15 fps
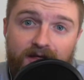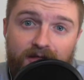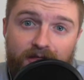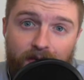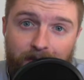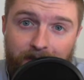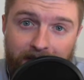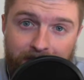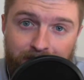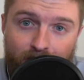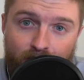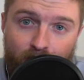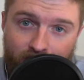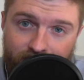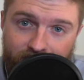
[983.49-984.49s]
The people
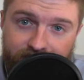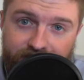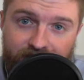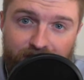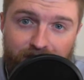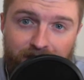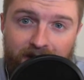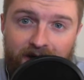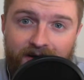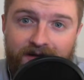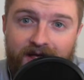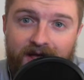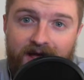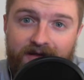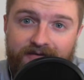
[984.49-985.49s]
who are listening to
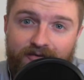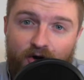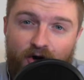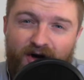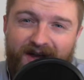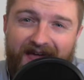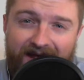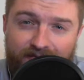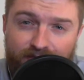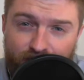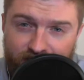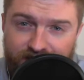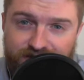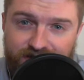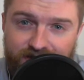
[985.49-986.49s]
podcasts on
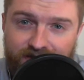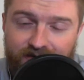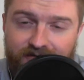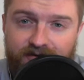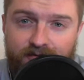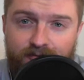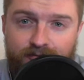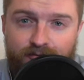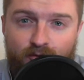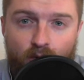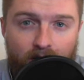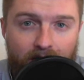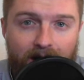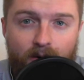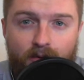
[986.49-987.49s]
average listen
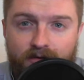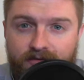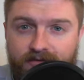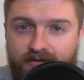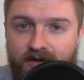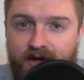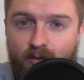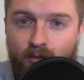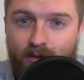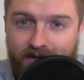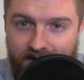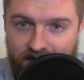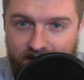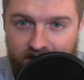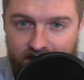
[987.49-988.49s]
4 hours a
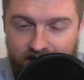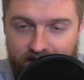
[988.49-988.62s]
week.